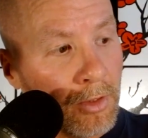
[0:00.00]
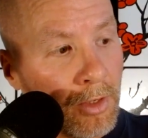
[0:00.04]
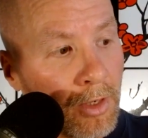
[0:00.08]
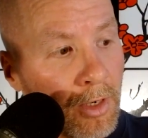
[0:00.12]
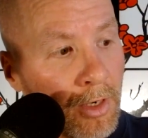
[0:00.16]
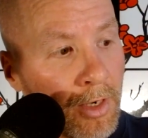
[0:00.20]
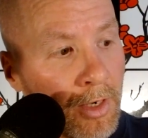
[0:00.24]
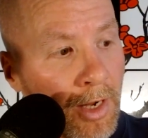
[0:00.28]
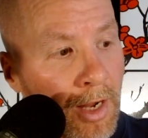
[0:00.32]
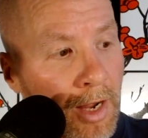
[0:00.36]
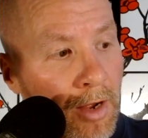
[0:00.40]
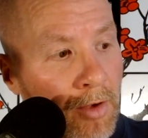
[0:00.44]

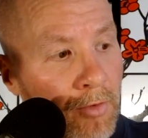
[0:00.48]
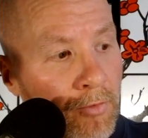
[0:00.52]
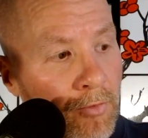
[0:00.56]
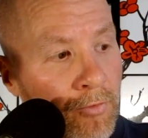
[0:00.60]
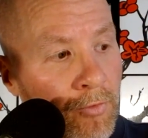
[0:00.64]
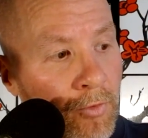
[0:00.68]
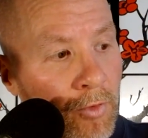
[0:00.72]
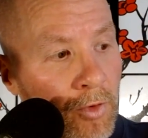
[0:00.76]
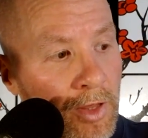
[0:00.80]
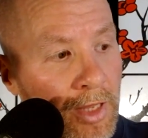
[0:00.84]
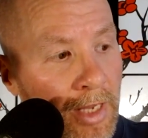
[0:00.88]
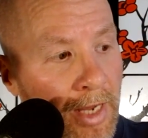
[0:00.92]
account
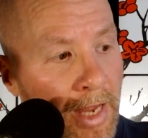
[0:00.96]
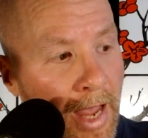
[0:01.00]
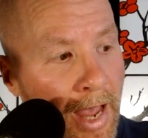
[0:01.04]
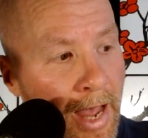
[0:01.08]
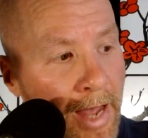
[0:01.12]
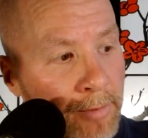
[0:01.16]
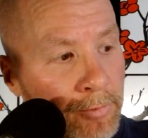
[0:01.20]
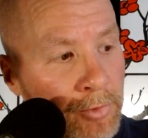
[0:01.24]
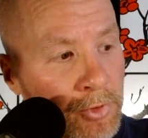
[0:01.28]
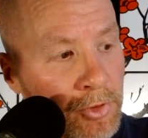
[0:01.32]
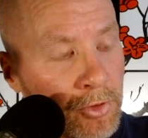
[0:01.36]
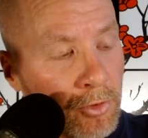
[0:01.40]
for the
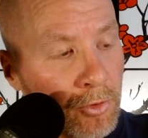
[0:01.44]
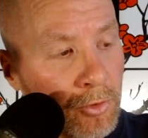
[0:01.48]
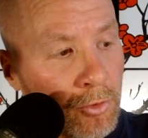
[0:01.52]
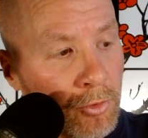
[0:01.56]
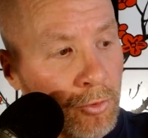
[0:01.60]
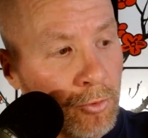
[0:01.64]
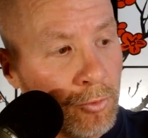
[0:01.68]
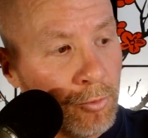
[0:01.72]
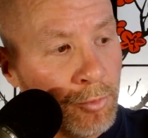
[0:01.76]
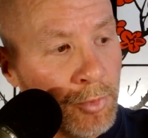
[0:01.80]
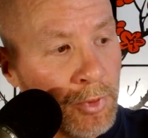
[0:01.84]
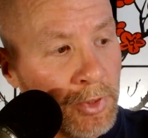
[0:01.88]

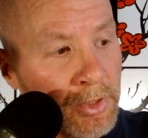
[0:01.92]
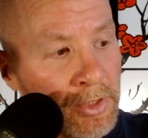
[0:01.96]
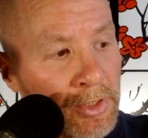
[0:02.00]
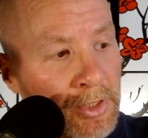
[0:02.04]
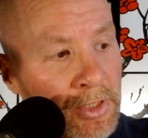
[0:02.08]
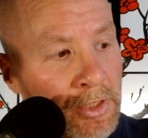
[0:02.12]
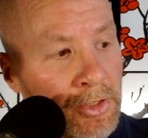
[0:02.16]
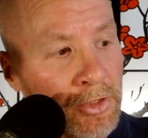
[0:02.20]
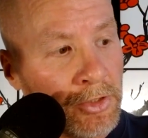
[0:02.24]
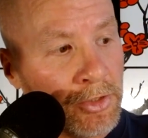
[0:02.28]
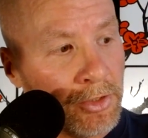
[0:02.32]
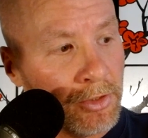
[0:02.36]
absolute
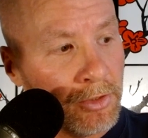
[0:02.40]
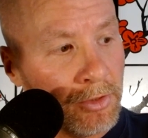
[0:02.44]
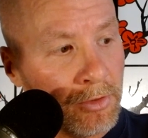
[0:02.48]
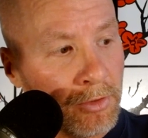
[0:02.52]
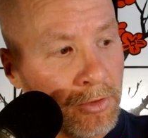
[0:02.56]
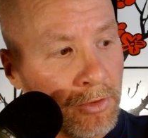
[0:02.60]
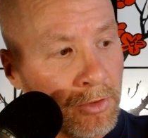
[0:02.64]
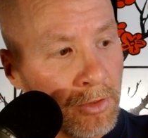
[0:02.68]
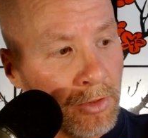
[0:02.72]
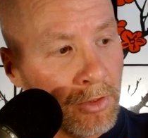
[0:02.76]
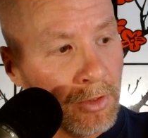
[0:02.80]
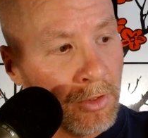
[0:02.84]

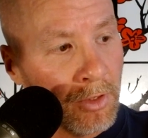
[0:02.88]
position